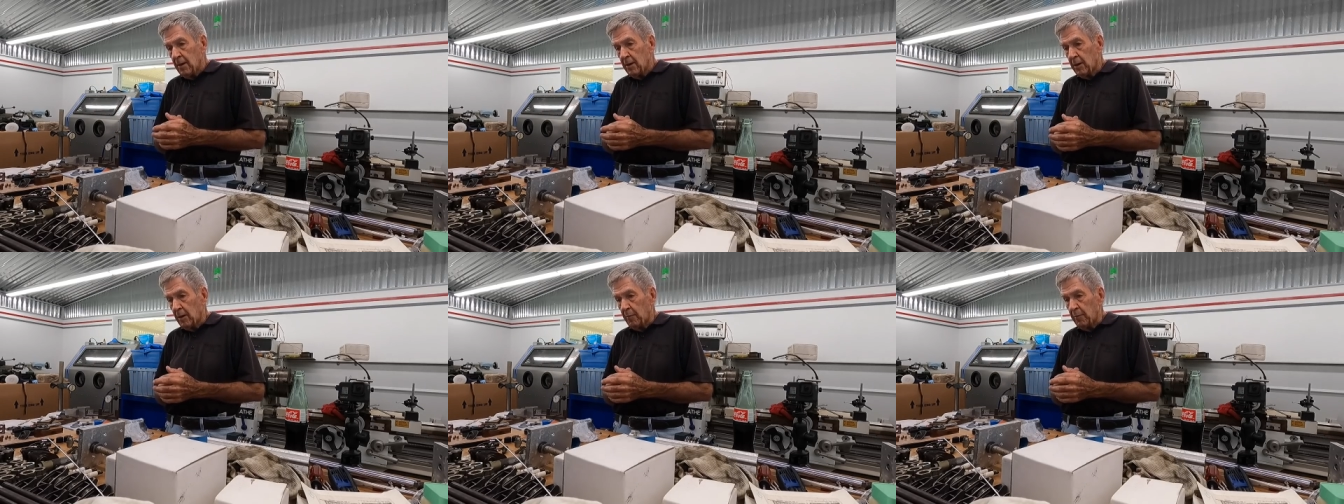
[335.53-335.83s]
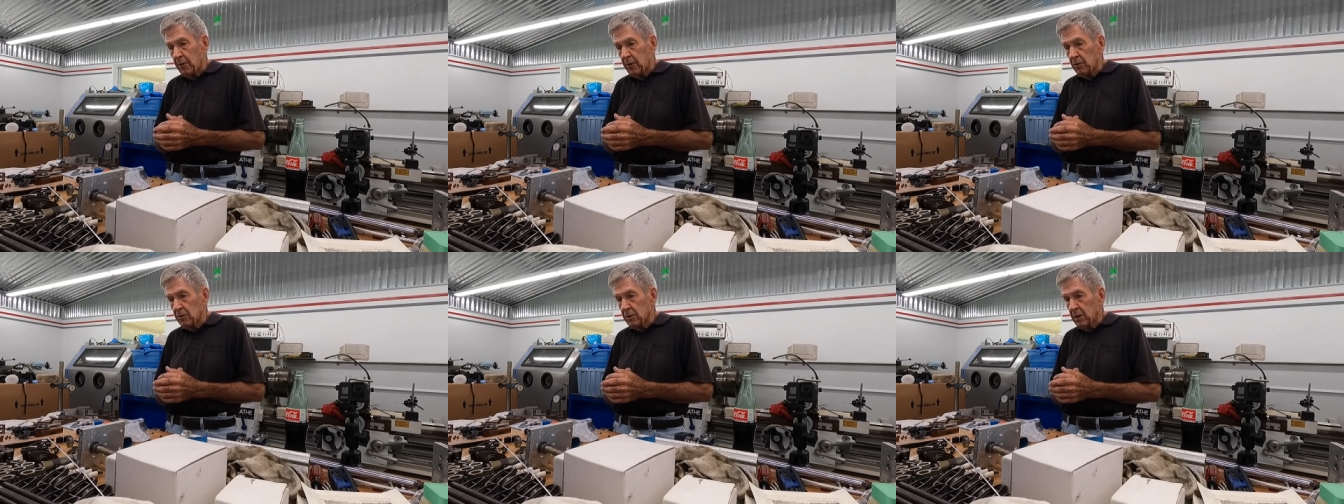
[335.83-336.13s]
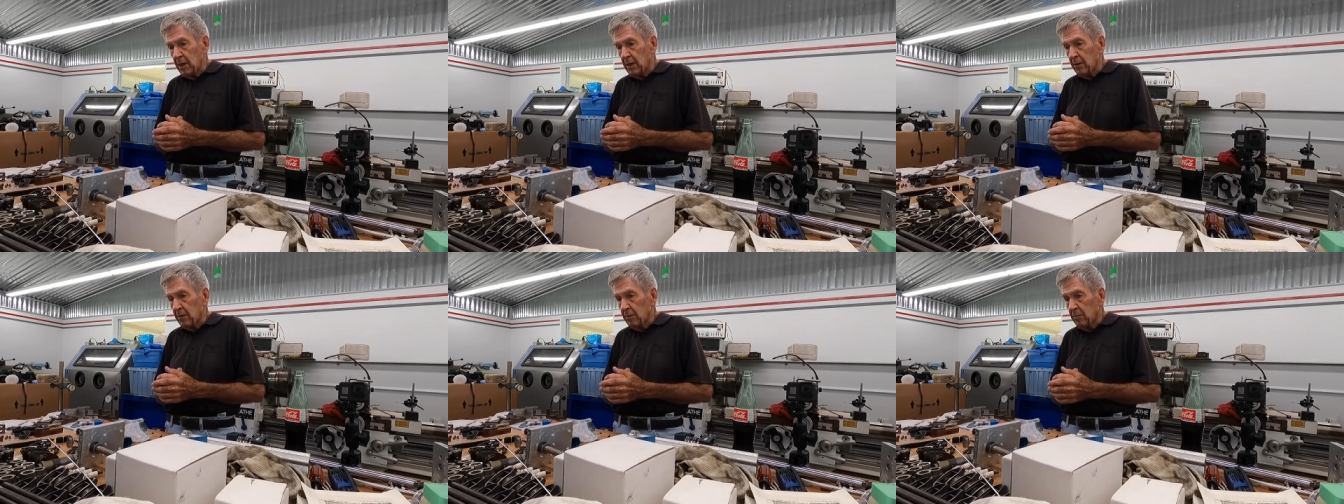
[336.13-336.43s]
A couple of years
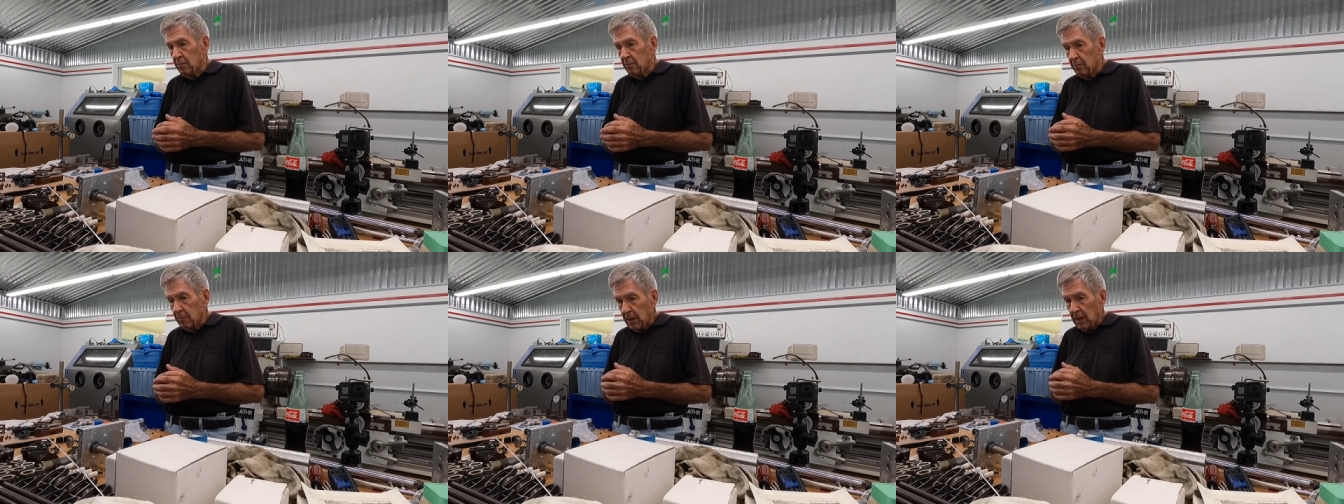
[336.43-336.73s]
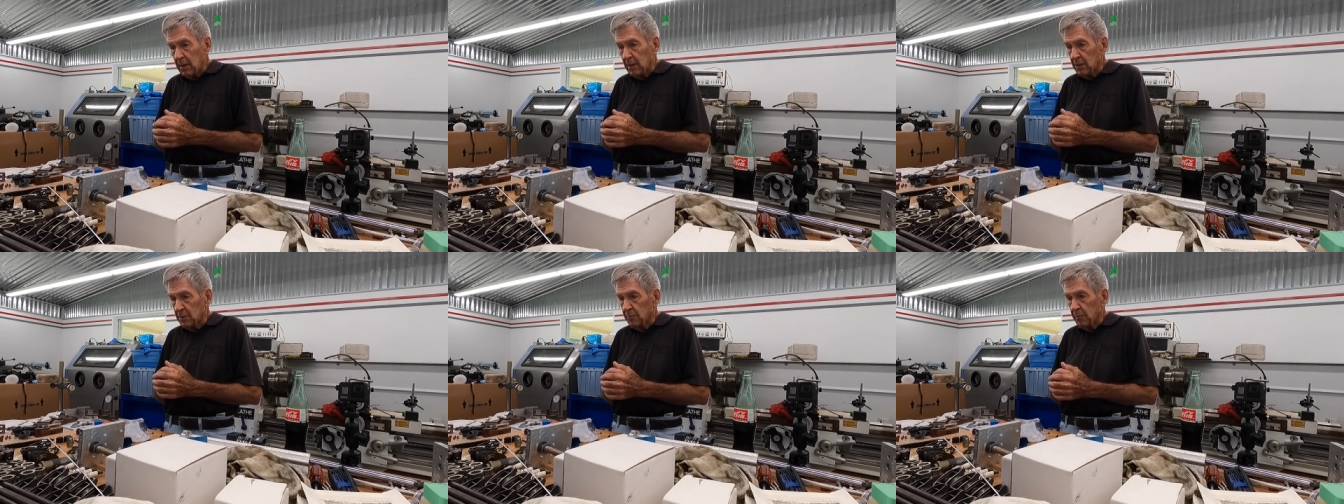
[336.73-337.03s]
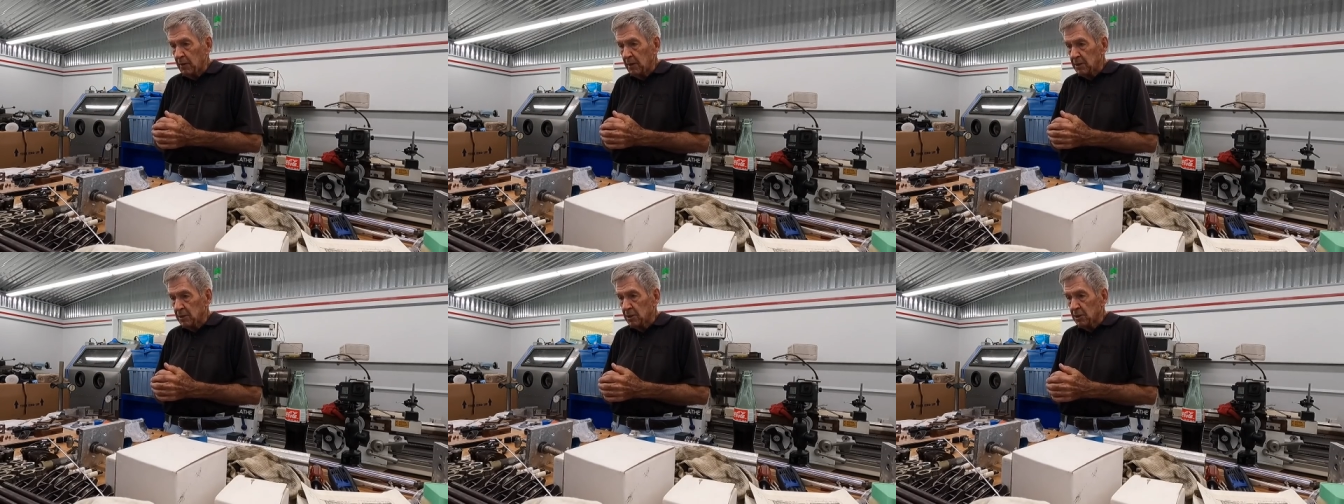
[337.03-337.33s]
later, man, this
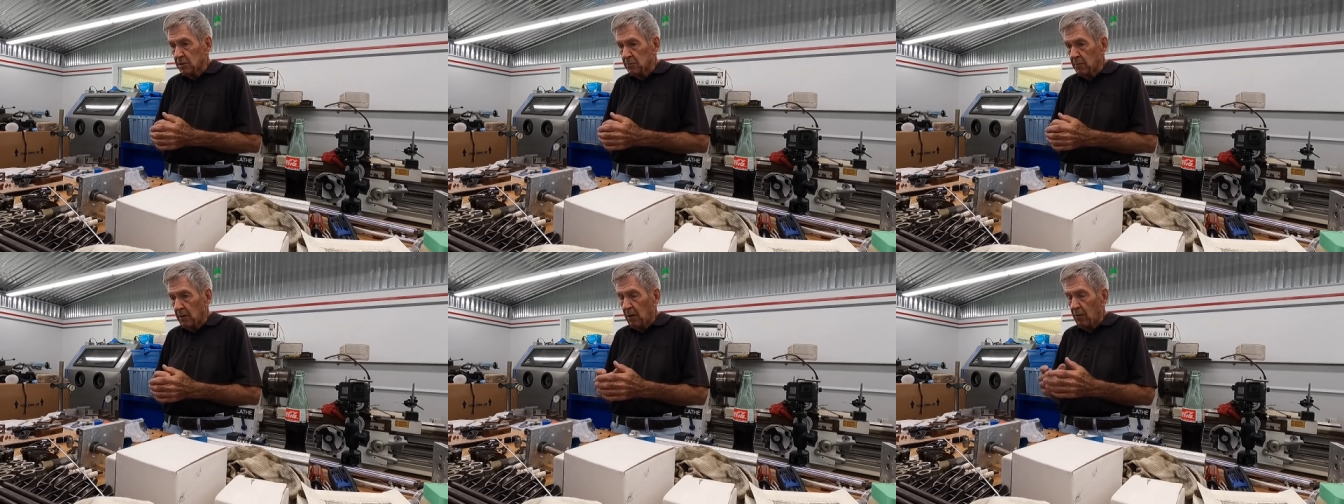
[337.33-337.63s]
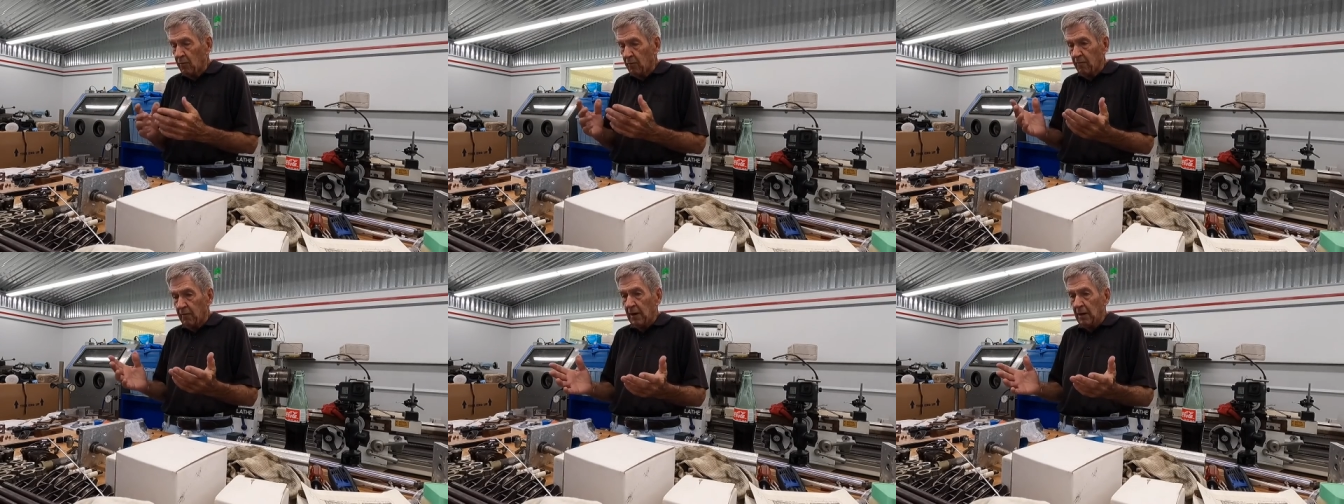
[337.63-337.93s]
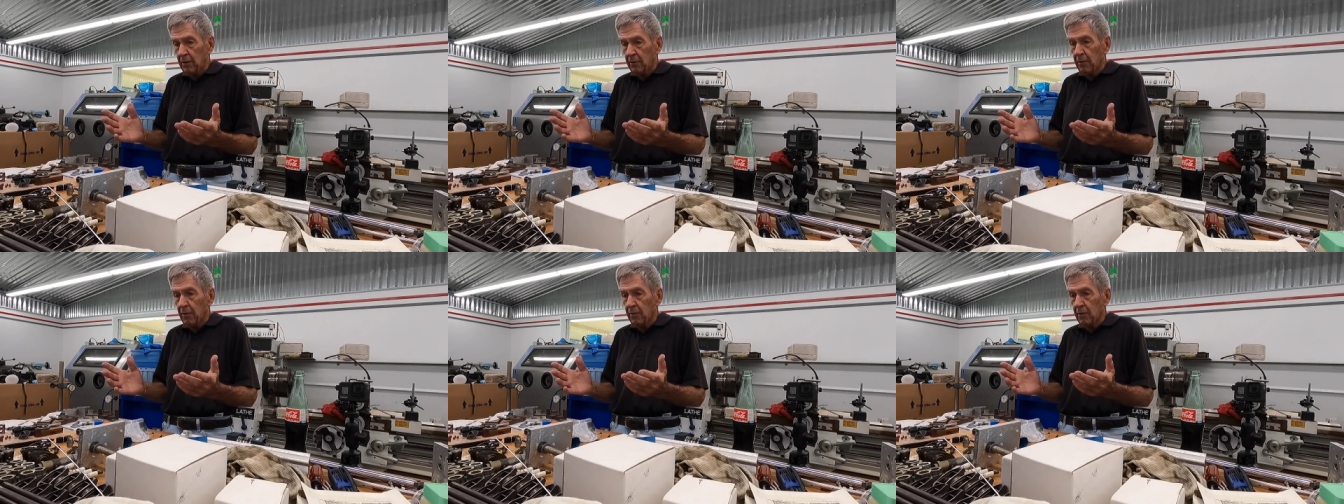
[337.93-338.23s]
place is small. We've
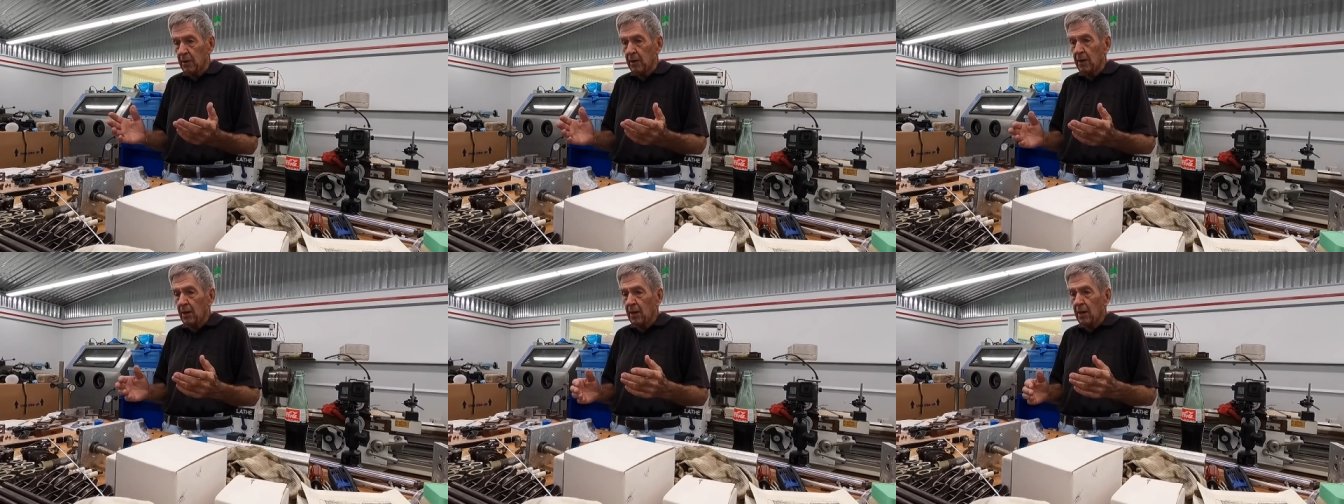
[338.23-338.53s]
outgrown it.